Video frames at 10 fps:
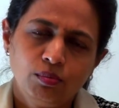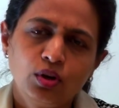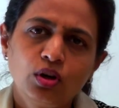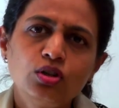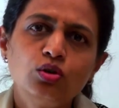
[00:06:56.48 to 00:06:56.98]

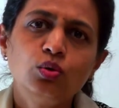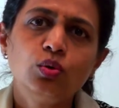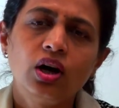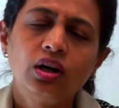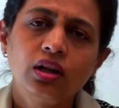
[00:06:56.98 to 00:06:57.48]
Because
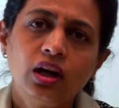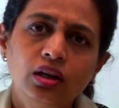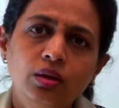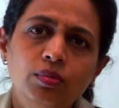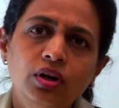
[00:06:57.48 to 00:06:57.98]
you are
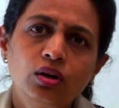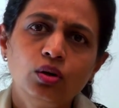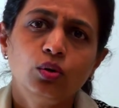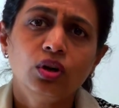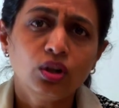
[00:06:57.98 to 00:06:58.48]
unable,
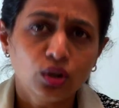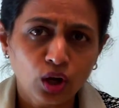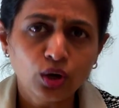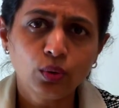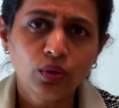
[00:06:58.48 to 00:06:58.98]
you are
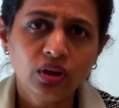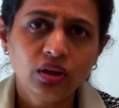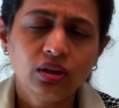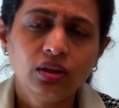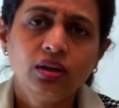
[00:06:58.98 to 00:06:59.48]
not
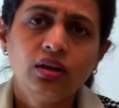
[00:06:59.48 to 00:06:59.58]
doing